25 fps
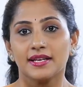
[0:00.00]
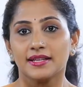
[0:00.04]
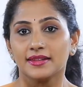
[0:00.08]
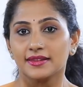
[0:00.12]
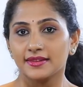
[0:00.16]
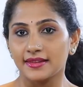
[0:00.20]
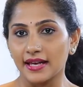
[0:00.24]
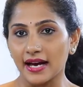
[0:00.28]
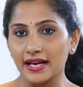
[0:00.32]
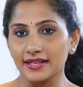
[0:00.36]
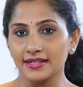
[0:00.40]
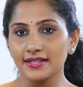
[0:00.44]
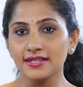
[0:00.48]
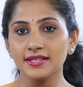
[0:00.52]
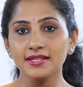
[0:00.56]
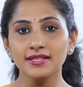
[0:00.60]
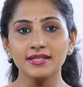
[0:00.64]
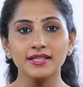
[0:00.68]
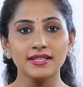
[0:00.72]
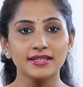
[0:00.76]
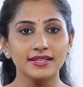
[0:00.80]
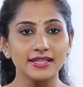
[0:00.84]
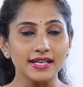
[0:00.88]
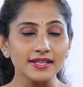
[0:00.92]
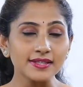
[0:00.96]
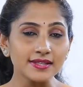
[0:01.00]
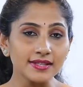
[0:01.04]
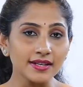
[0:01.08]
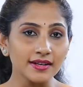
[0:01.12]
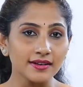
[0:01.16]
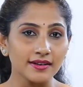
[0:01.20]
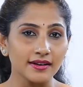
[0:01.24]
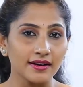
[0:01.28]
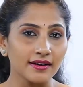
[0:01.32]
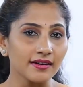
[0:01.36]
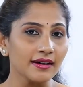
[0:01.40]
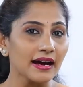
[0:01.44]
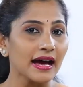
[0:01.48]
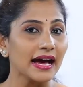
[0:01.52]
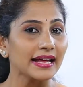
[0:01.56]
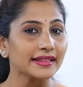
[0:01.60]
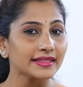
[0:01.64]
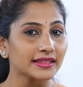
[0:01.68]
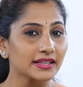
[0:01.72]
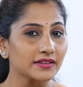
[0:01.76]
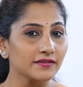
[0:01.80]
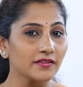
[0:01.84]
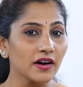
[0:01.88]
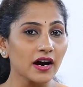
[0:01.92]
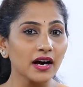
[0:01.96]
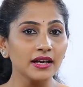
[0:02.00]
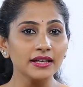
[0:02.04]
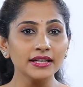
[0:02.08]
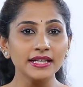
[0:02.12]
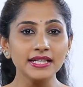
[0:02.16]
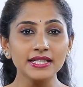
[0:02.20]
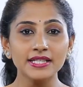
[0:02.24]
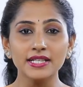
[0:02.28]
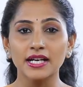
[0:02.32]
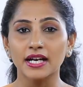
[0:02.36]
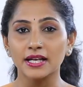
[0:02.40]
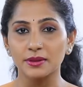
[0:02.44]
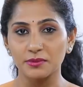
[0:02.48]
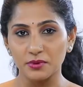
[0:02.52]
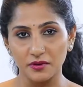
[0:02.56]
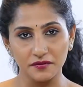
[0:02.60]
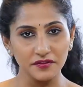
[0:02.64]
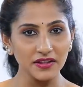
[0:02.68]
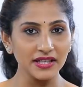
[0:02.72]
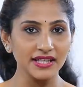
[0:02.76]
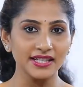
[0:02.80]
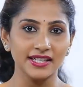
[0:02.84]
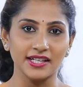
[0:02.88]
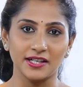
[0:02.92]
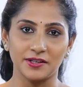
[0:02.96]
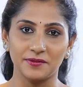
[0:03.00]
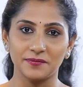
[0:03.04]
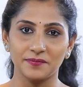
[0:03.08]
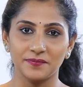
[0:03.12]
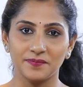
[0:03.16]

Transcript: That is the Dasara and Diwali time of the year.